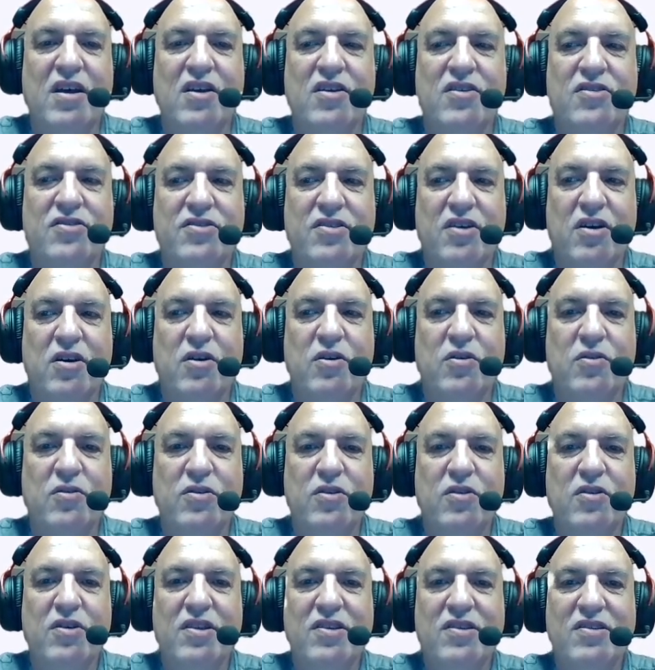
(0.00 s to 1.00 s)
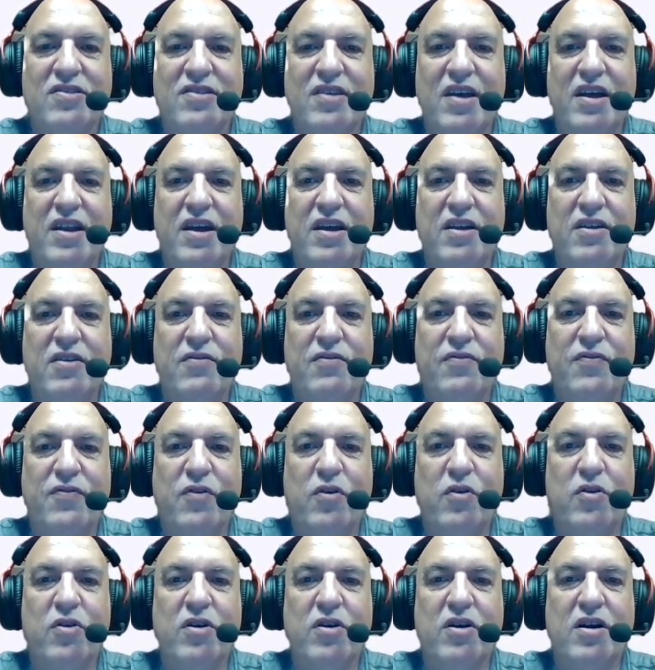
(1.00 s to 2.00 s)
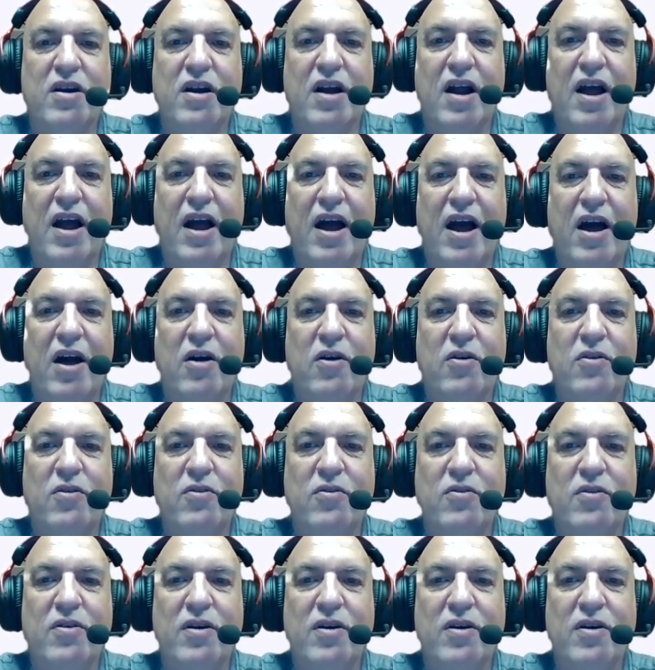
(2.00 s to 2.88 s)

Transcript: So you can set it for how